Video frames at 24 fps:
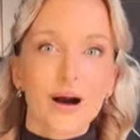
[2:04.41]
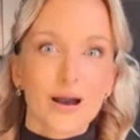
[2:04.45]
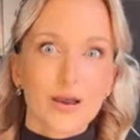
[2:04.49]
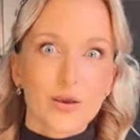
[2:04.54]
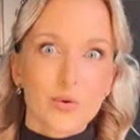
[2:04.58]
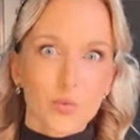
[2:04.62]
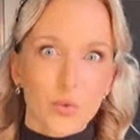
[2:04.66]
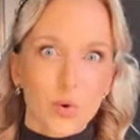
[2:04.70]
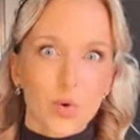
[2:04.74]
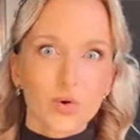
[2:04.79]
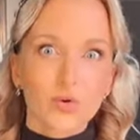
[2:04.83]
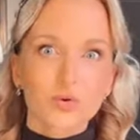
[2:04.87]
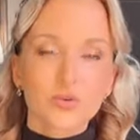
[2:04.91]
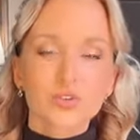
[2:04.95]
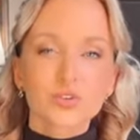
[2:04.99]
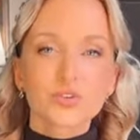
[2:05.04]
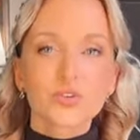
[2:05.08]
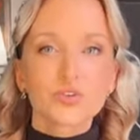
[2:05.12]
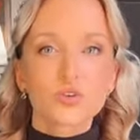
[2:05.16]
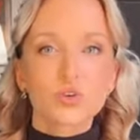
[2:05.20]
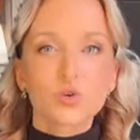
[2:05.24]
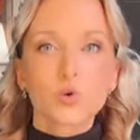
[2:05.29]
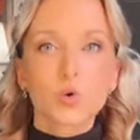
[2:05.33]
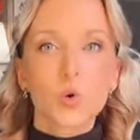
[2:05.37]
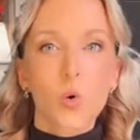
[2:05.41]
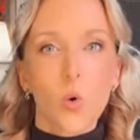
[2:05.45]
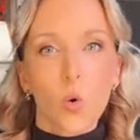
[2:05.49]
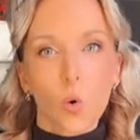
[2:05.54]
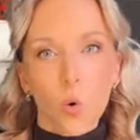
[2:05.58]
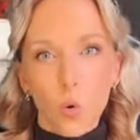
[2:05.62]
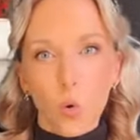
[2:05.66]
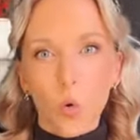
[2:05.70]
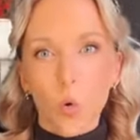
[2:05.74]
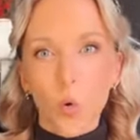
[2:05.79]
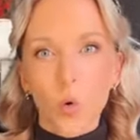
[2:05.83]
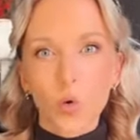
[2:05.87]
I want you
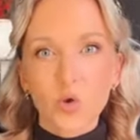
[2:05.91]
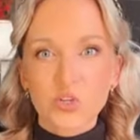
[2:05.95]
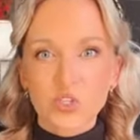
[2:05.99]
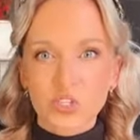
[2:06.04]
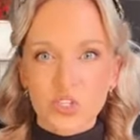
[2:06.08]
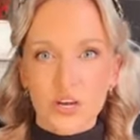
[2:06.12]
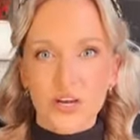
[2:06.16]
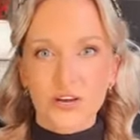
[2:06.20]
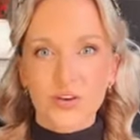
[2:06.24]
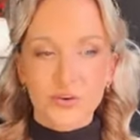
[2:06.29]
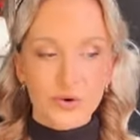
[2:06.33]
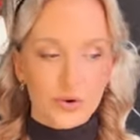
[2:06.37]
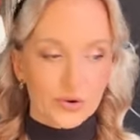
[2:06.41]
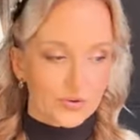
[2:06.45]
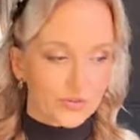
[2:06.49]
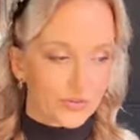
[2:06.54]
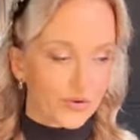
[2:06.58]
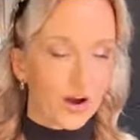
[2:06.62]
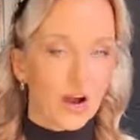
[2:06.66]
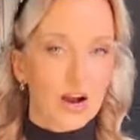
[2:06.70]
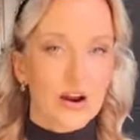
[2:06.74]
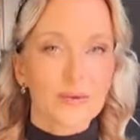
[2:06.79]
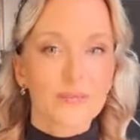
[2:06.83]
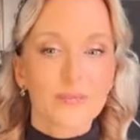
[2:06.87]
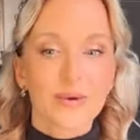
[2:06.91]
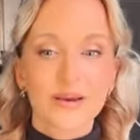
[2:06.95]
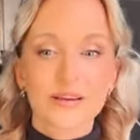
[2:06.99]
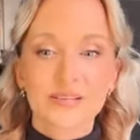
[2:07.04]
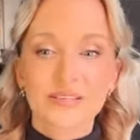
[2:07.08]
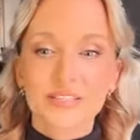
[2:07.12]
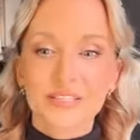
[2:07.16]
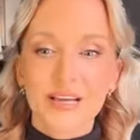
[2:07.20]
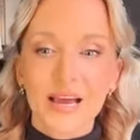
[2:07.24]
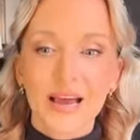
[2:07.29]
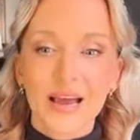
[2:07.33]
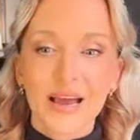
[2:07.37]
all check your
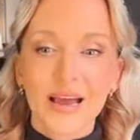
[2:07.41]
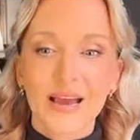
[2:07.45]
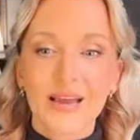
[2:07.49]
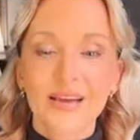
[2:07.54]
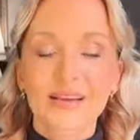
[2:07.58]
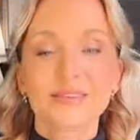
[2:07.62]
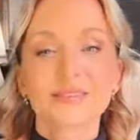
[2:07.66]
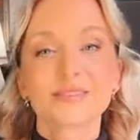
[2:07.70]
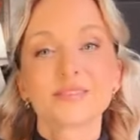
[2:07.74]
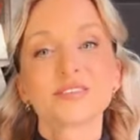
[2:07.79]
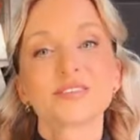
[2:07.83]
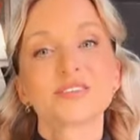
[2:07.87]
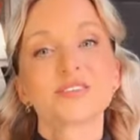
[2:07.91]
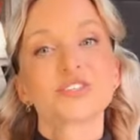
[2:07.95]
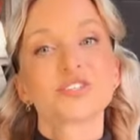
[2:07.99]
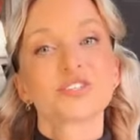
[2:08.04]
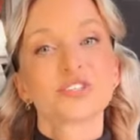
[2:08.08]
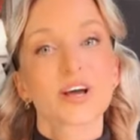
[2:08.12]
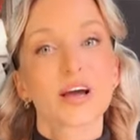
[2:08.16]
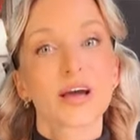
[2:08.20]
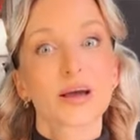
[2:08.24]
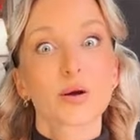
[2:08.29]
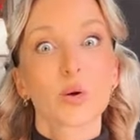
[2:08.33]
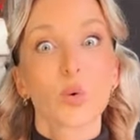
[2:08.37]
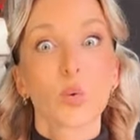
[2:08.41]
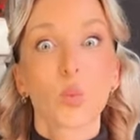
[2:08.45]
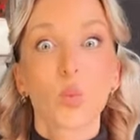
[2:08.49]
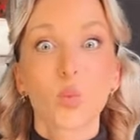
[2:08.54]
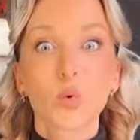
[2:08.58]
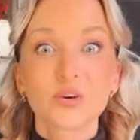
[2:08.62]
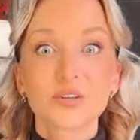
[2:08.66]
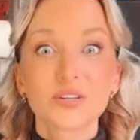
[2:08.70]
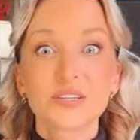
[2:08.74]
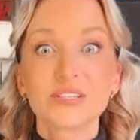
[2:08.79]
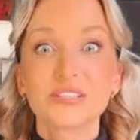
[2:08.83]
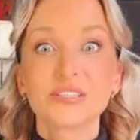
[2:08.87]
environment and check
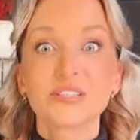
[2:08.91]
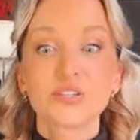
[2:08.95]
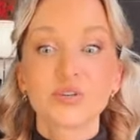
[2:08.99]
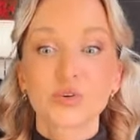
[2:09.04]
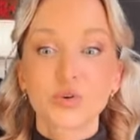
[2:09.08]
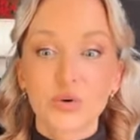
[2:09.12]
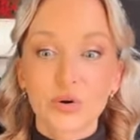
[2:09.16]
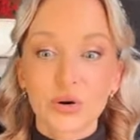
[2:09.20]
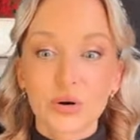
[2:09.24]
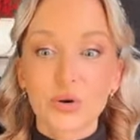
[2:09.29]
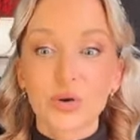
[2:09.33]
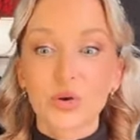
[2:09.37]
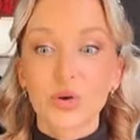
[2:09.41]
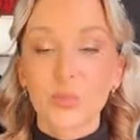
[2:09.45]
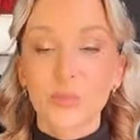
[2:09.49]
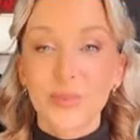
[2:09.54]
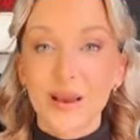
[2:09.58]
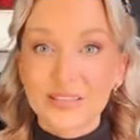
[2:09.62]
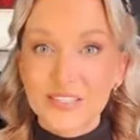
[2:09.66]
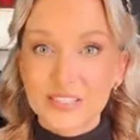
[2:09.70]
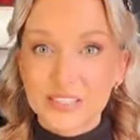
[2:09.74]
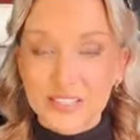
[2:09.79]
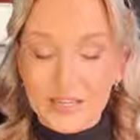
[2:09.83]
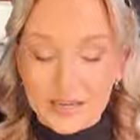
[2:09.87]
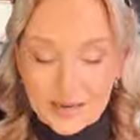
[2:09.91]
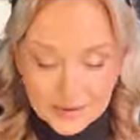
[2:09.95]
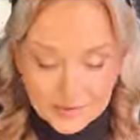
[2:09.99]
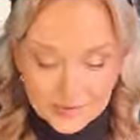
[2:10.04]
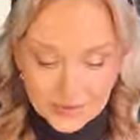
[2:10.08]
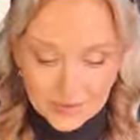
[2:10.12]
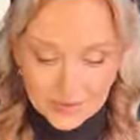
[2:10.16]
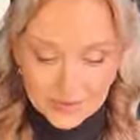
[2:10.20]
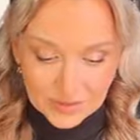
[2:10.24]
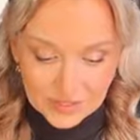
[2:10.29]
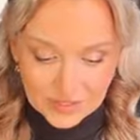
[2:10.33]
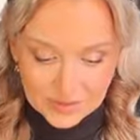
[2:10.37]
what is your humidity
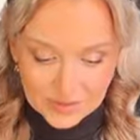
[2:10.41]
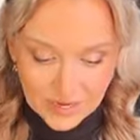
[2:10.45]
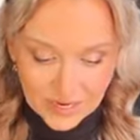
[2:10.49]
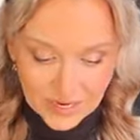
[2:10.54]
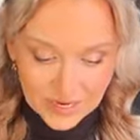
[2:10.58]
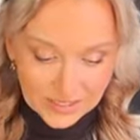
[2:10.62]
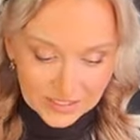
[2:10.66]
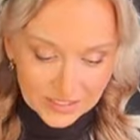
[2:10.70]
levels.